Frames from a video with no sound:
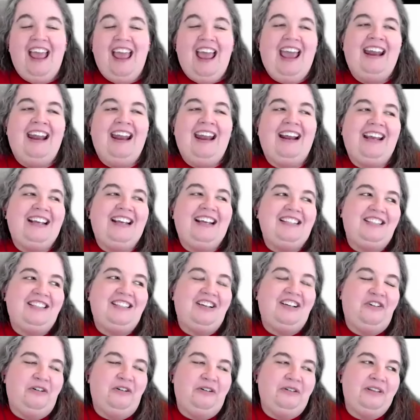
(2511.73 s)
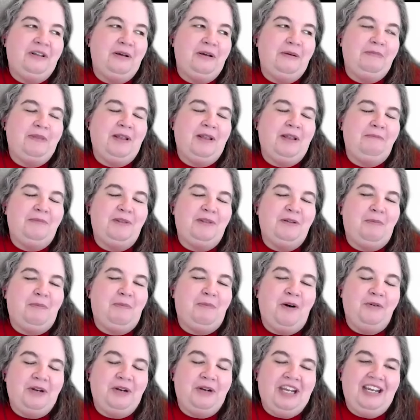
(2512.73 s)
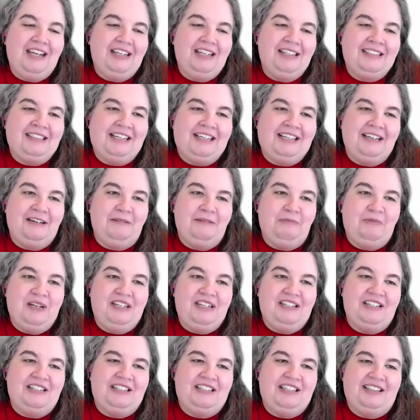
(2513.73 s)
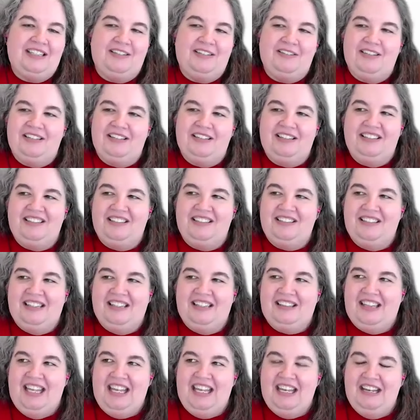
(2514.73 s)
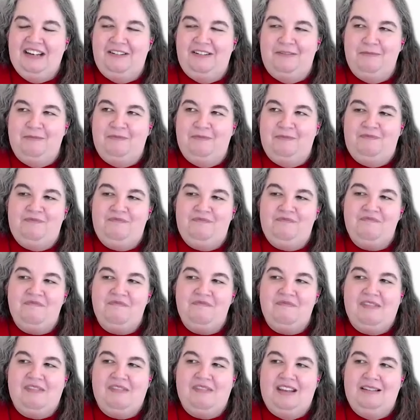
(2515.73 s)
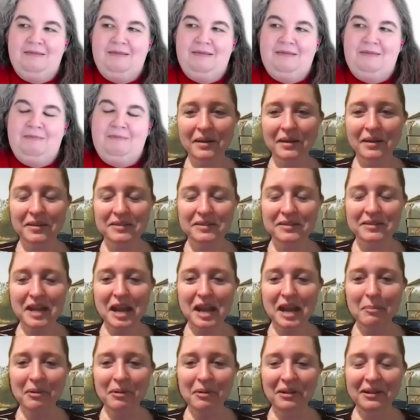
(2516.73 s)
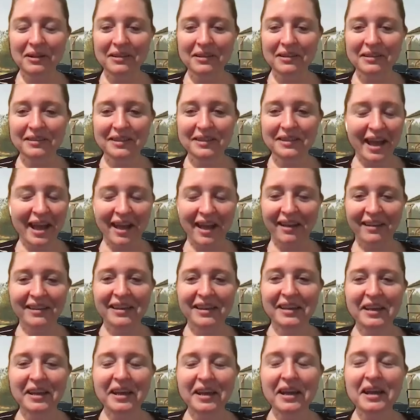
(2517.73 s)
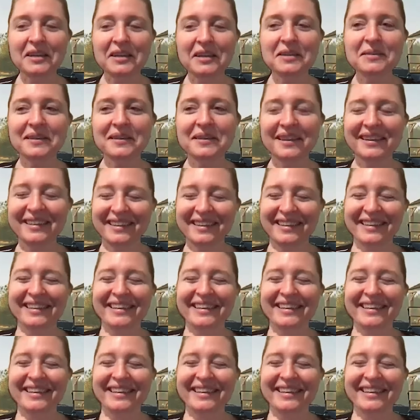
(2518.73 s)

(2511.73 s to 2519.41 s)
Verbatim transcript: And I guess the the the pony is going to be just at the at the um the, uh, the stable, yeah, where Sergeant